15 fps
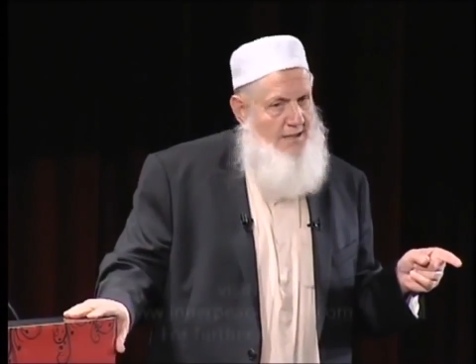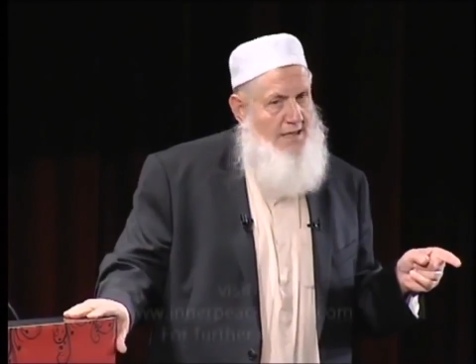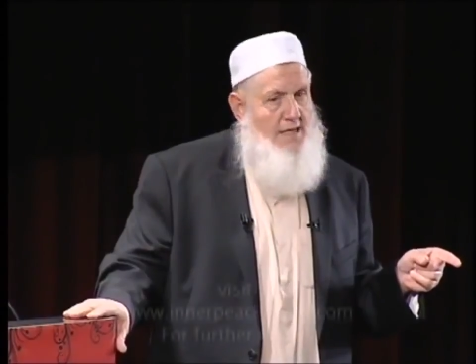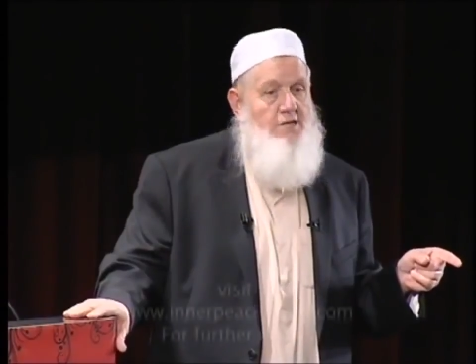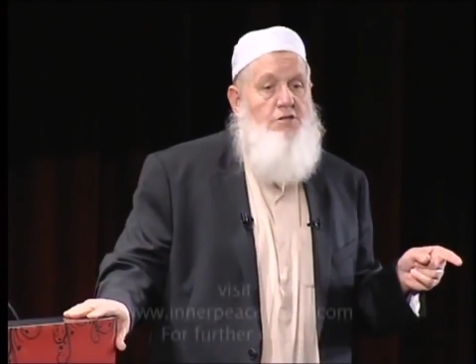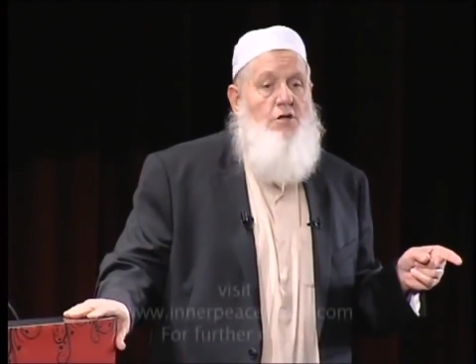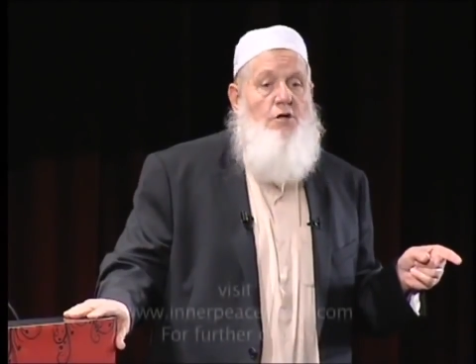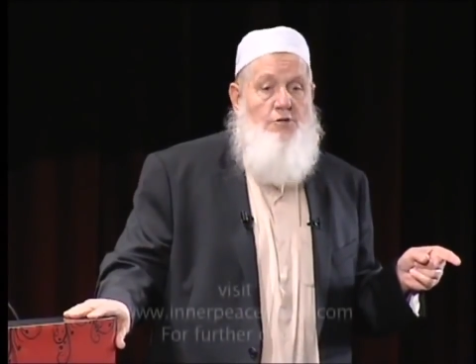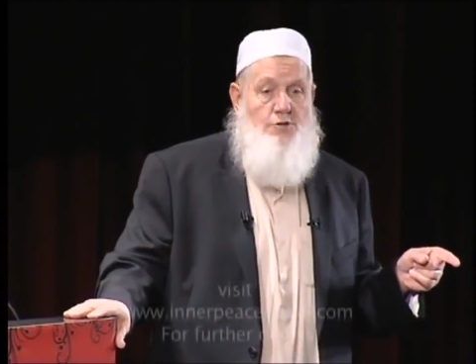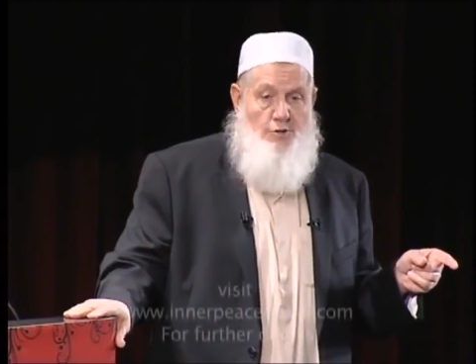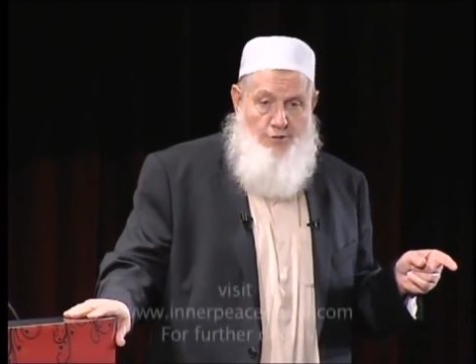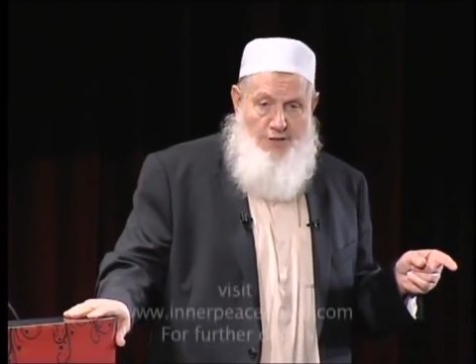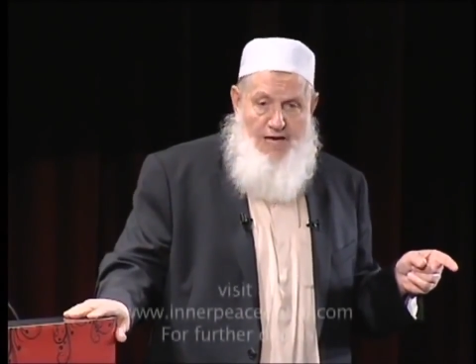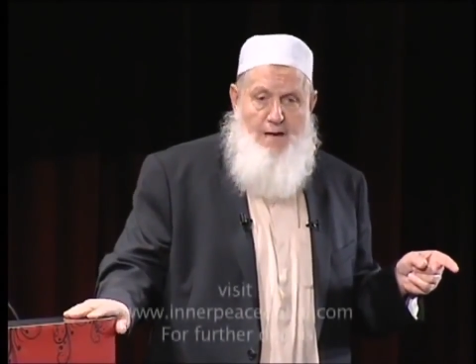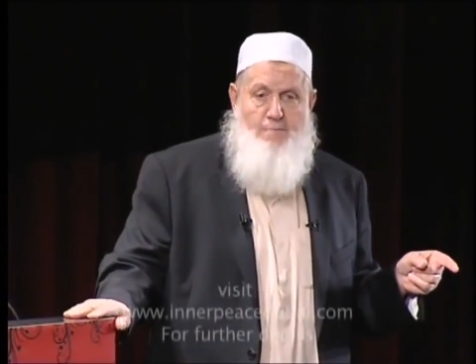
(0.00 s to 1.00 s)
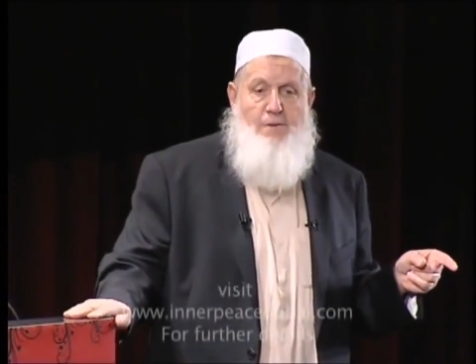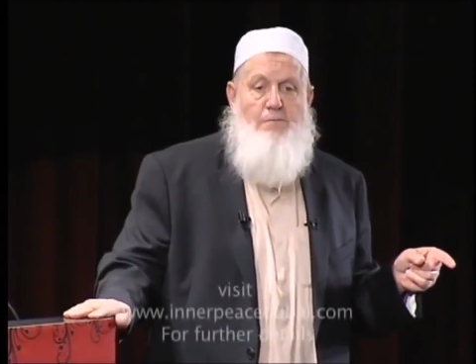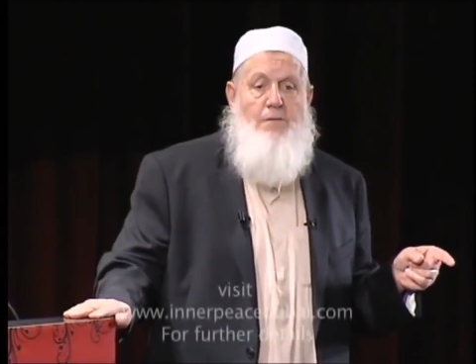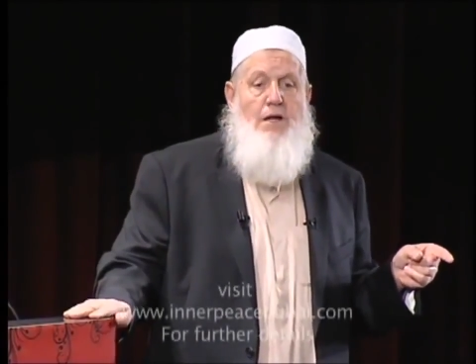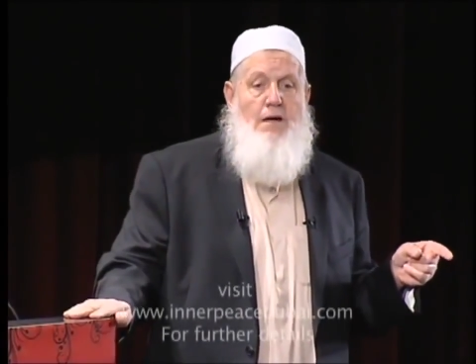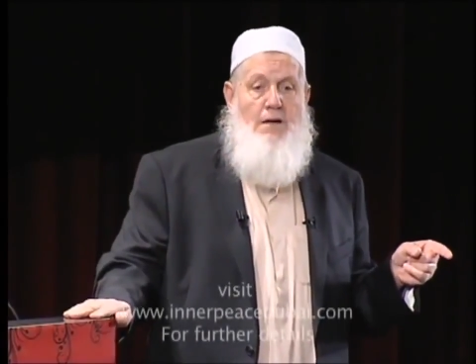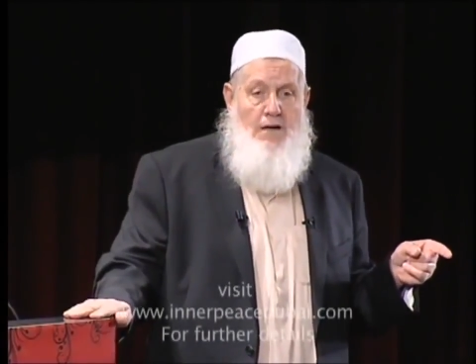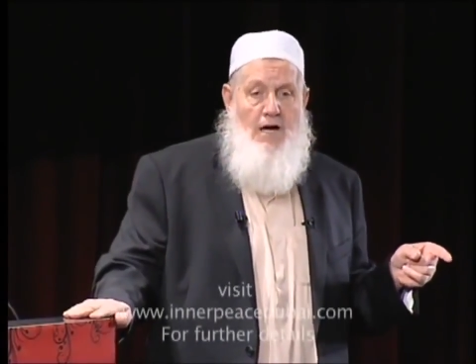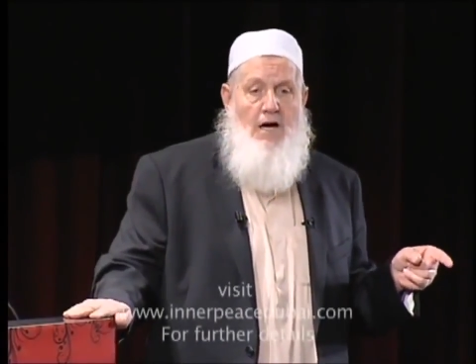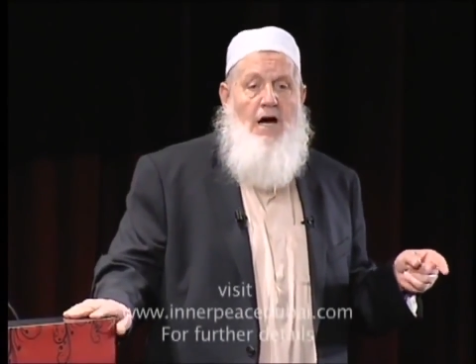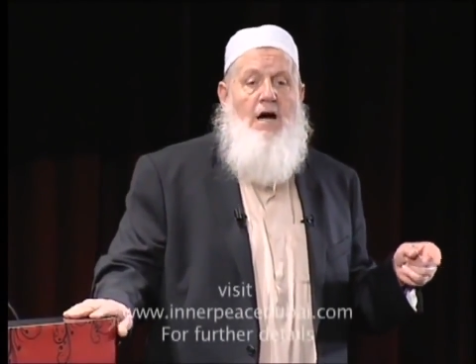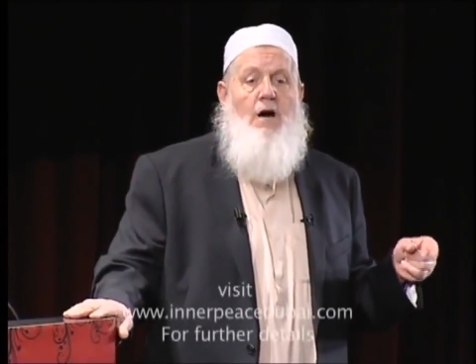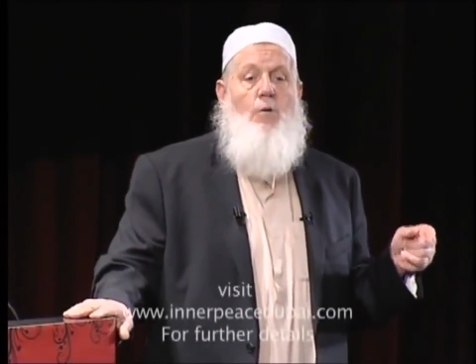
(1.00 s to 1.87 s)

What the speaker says: but He's also capable of